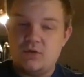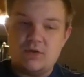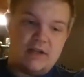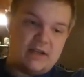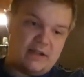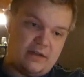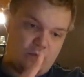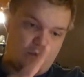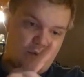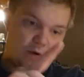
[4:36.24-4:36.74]

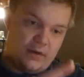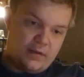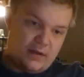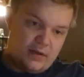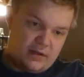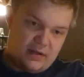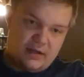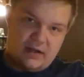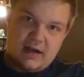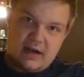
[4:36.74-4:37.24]
And in one of
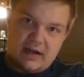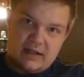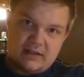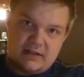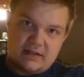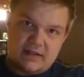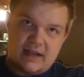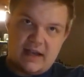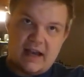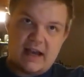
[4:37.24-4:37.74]
the
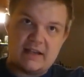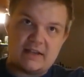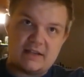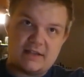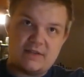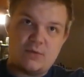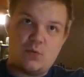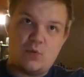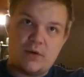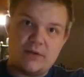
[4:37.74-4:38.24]
cards, it
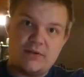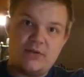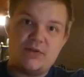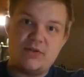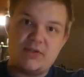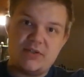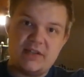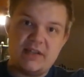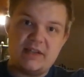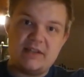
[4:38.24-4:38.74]
has 1 to
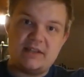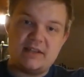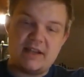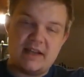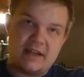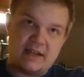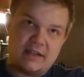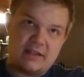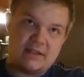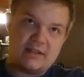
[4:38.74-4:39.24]
6,
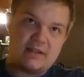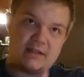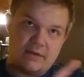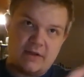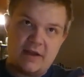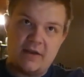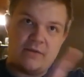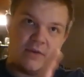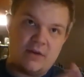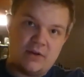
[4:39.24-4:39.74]
and
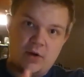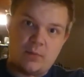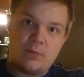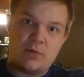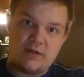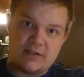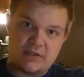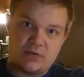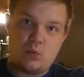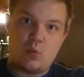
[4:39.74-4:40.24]
every
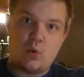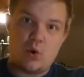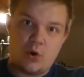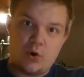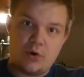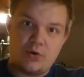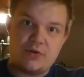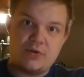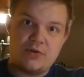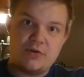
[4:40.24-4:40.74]
number is a
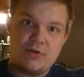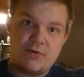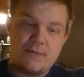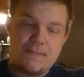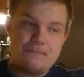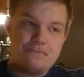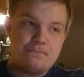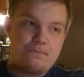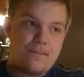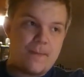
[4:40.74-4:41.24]
word.
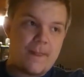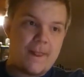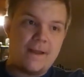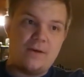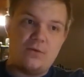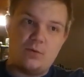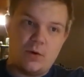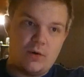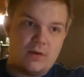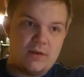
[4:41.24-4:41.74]

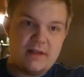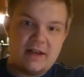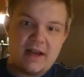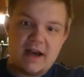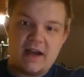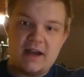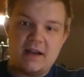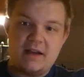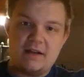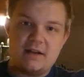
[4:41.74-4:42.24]
You roll the
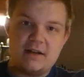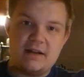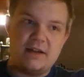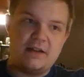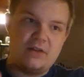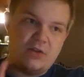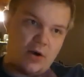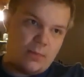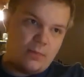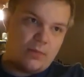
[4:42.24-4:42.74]
die, and
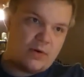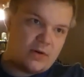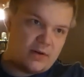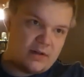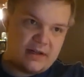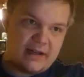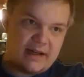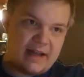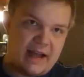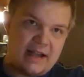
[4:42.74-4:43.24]
the
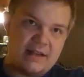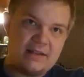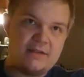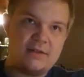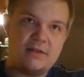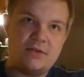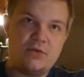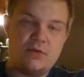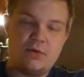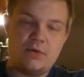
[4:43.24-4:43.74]
number it lands
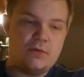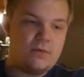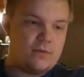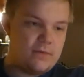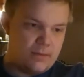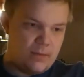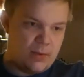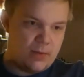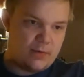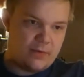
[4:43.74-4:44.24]

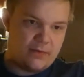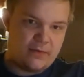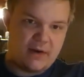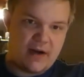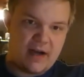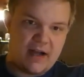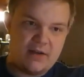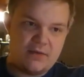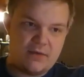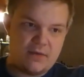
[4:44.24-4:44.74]
on, number
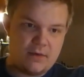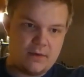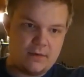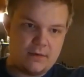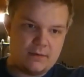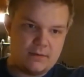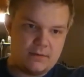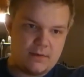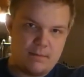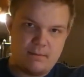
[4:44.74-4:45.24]
5,
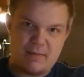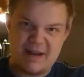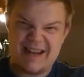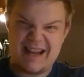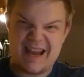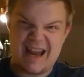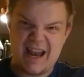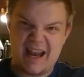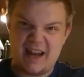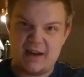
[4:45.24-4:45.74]

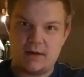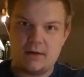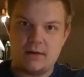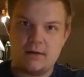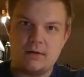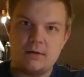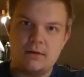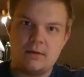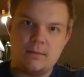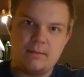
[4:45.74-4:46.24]

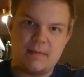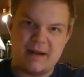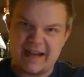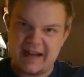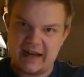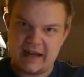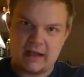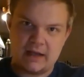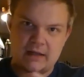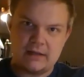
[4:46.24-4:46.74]

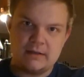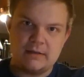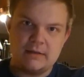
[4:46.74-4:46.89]
banana.